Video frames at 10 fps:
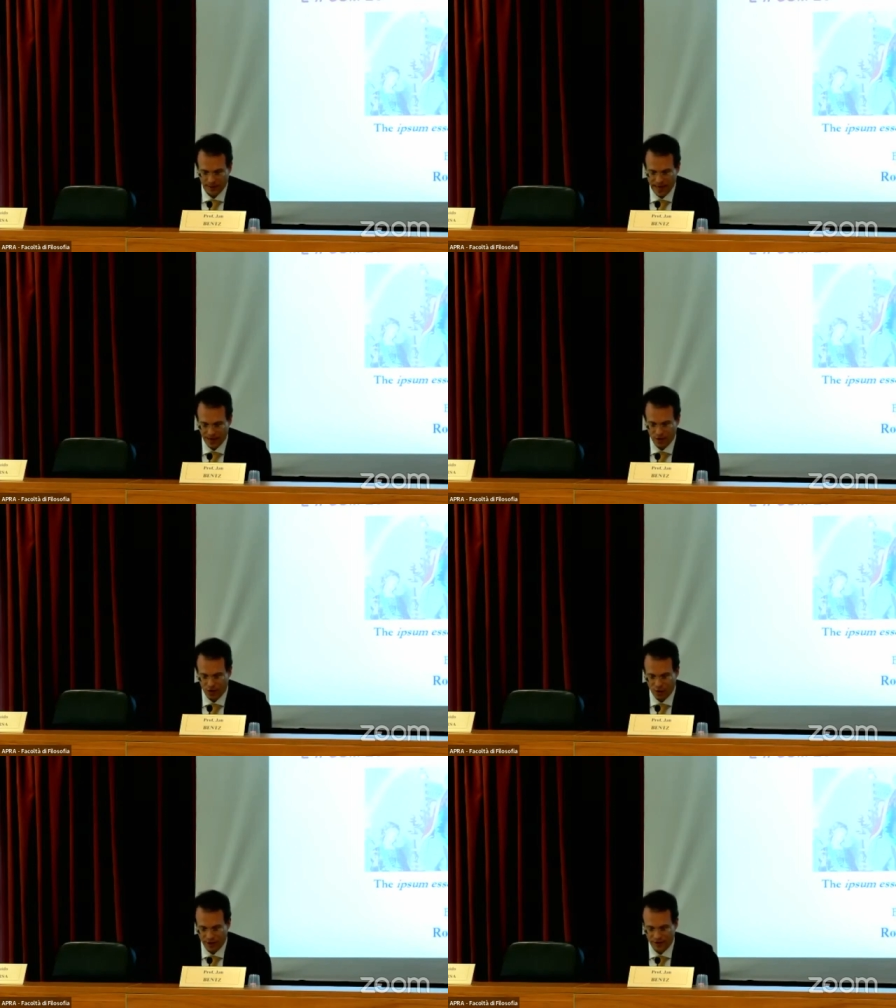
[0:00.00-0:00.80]
the
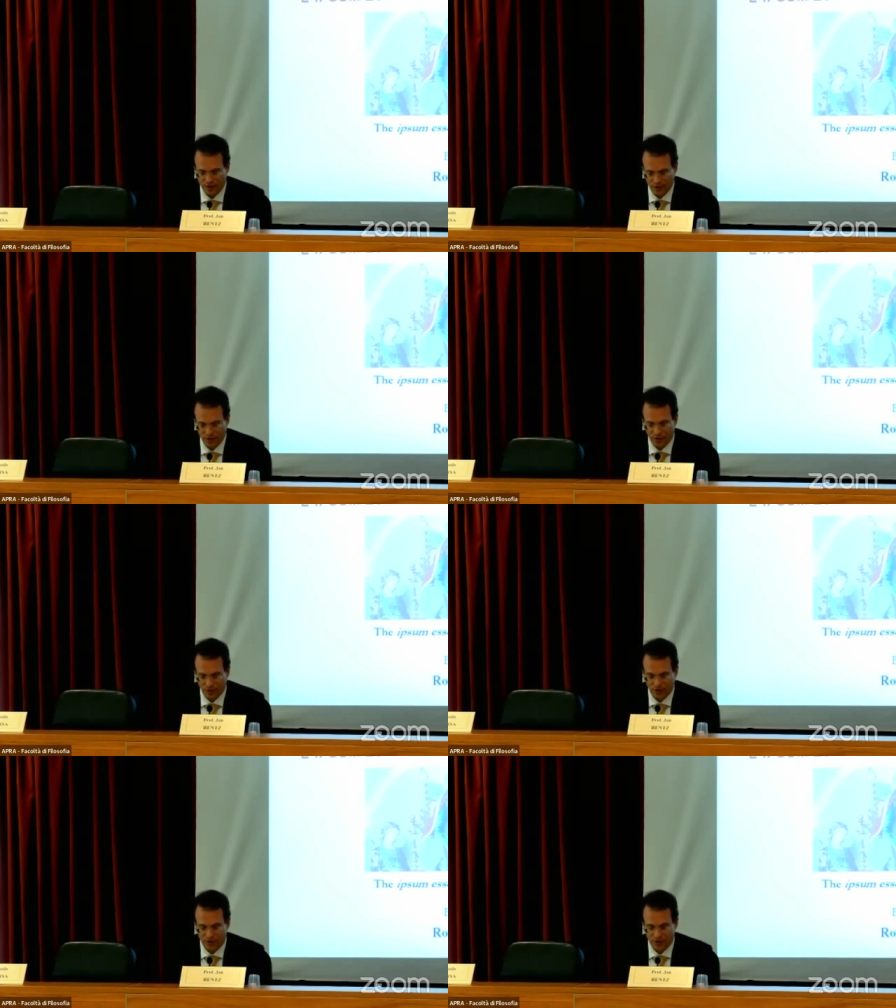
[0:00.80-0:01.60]
latter always in
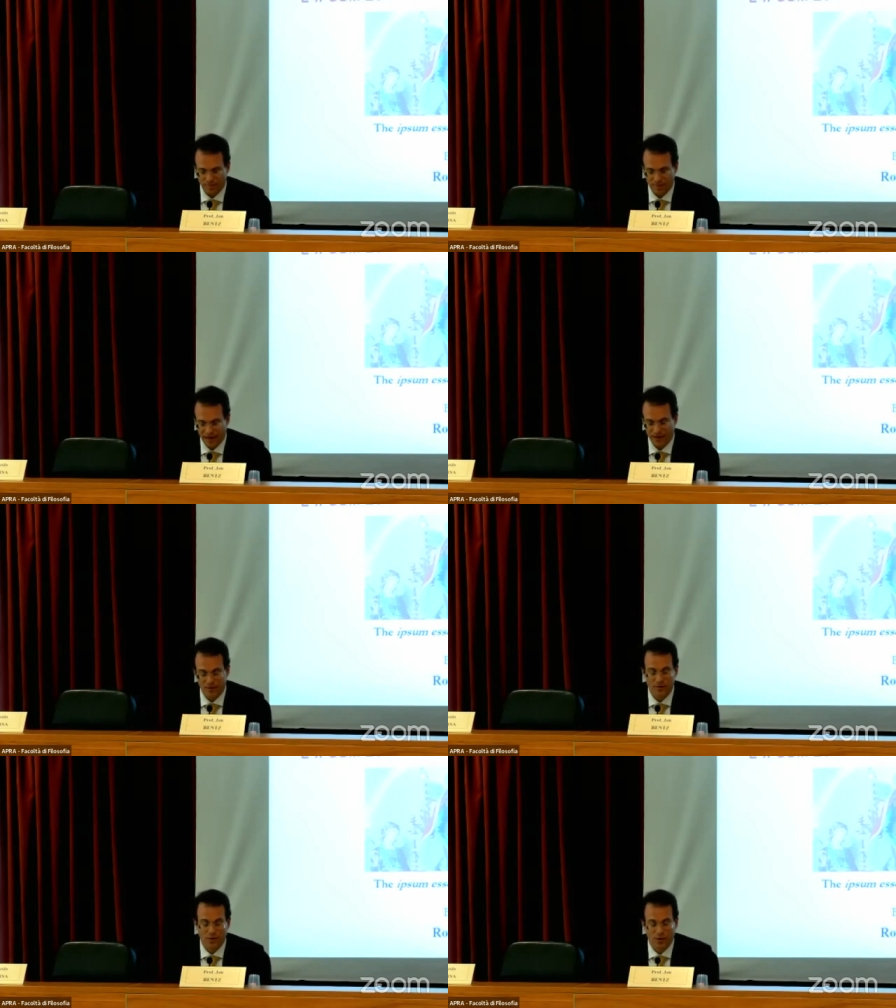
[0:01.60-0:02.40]
ontological
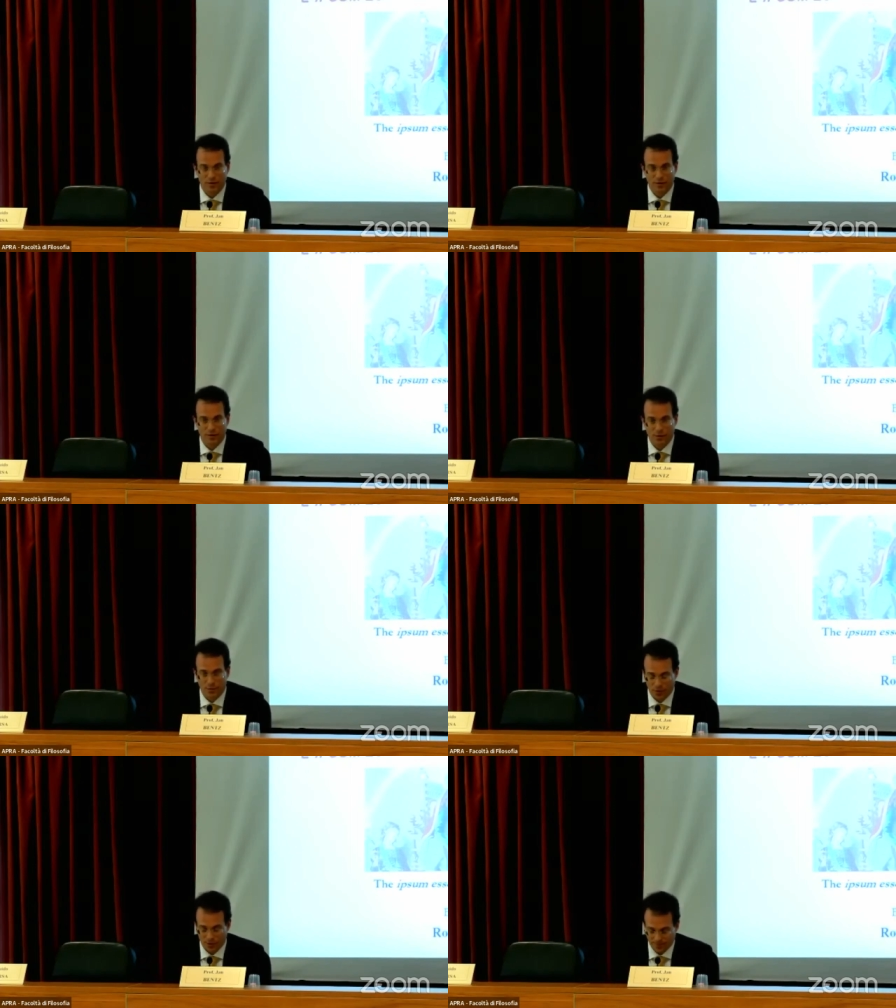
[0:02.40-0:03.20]
dependence of the
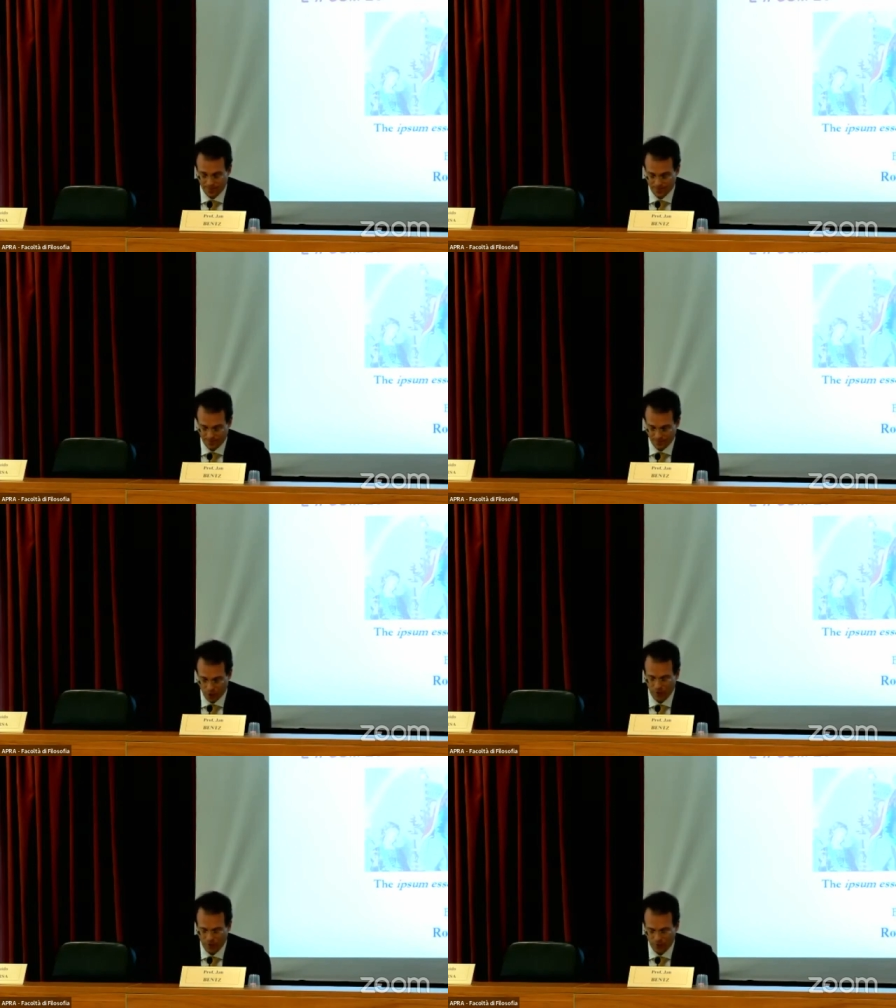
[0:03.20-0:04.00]
former,
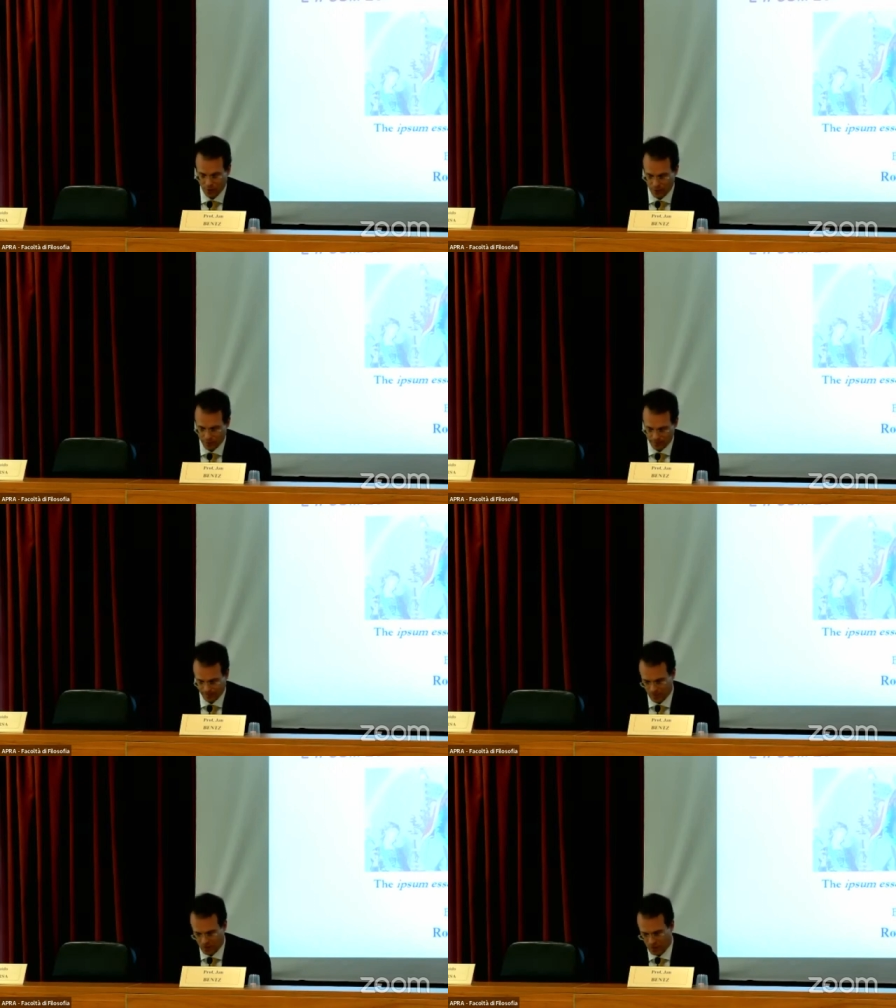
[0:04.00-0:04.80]
on the former.
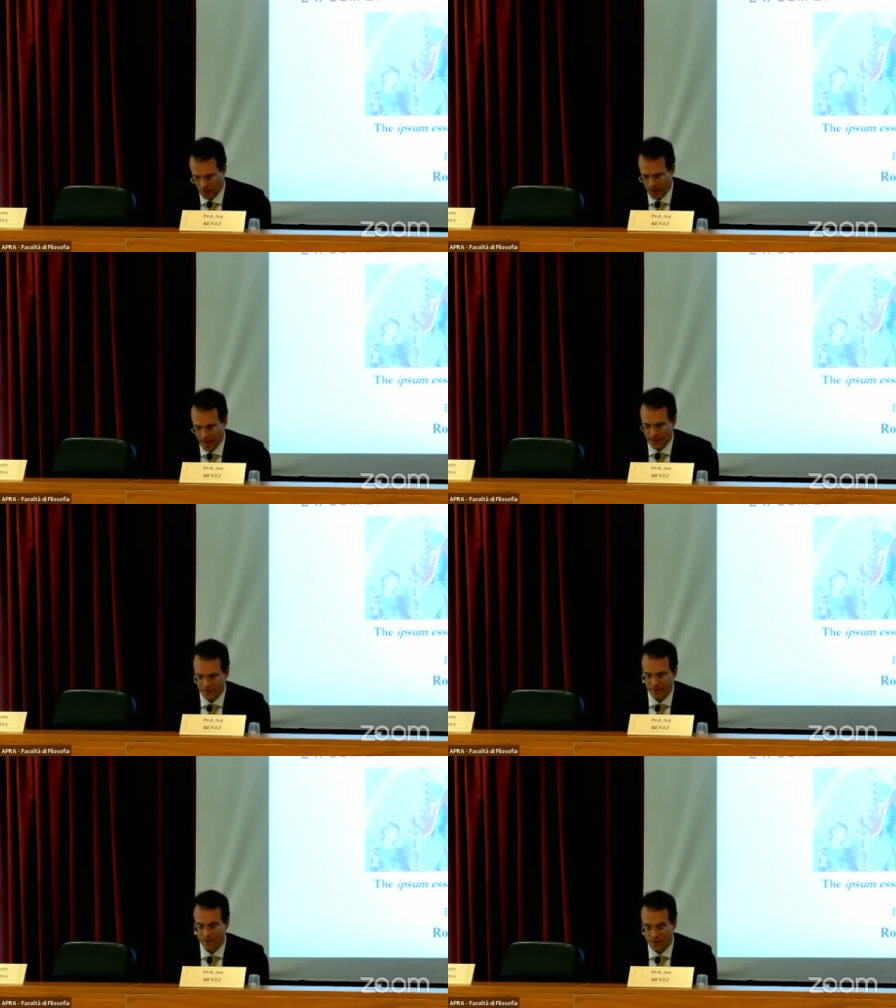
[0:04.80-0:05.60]

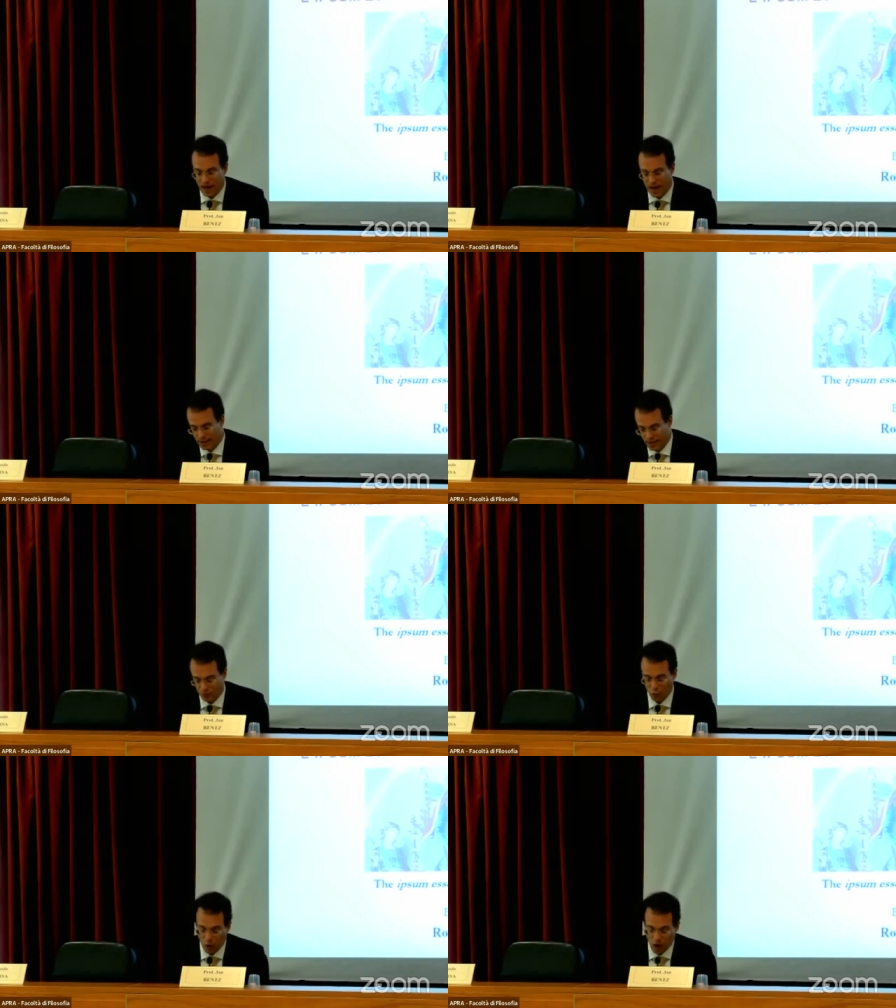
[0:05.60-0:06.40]
Since God
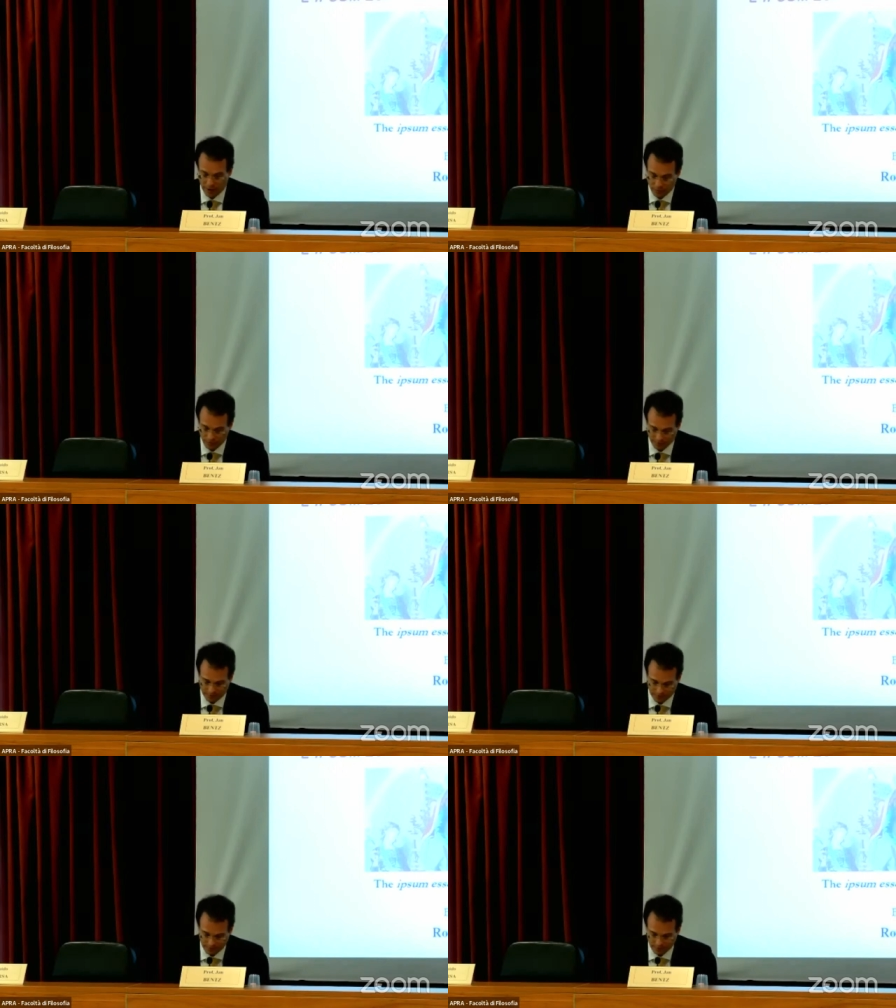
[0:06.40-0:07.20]
is one,
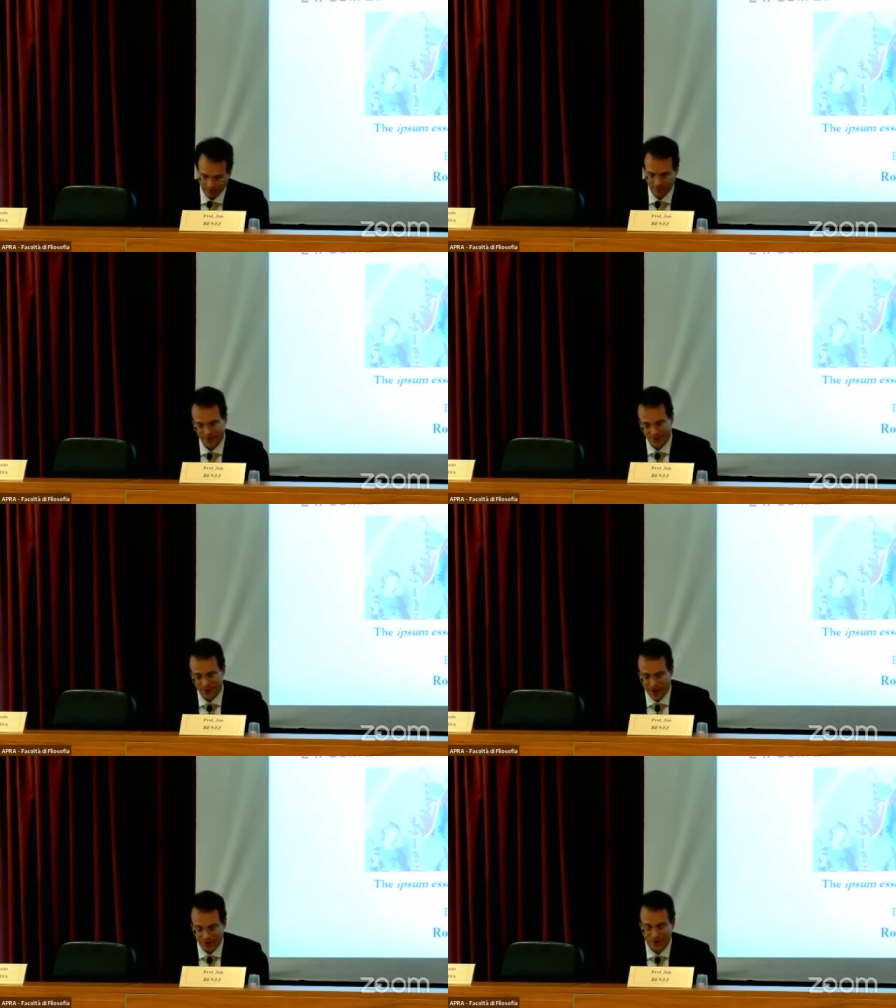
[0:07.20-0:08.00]
his
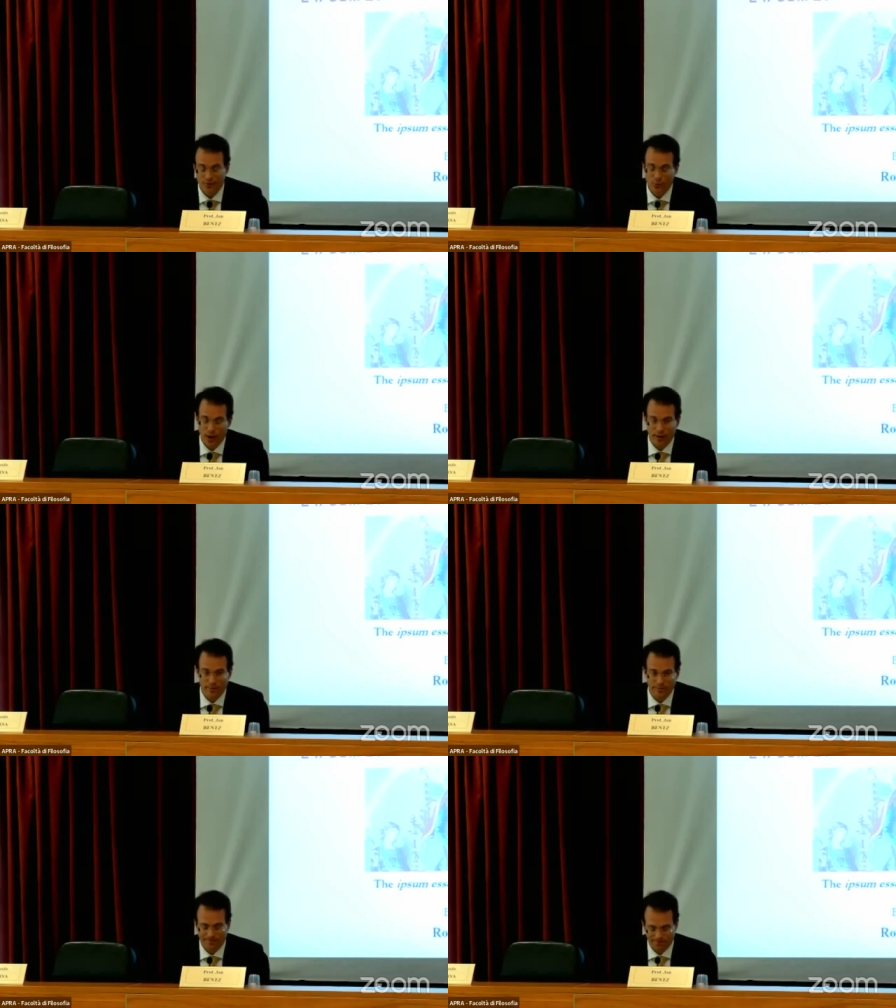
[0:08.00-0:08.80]
creation is one.